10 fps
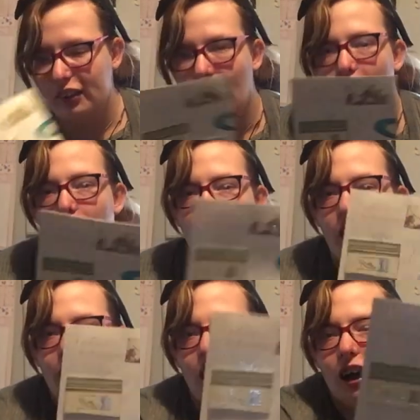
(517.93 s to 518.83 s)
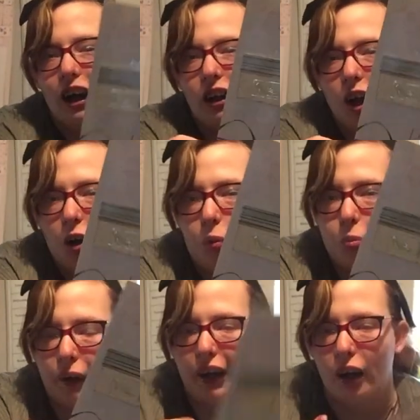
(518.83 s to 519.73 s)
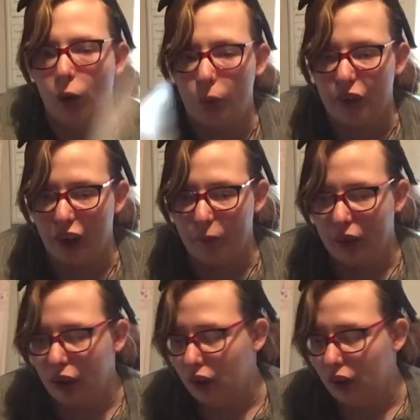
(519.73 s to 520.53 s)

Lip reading: that was her card. It's awesome.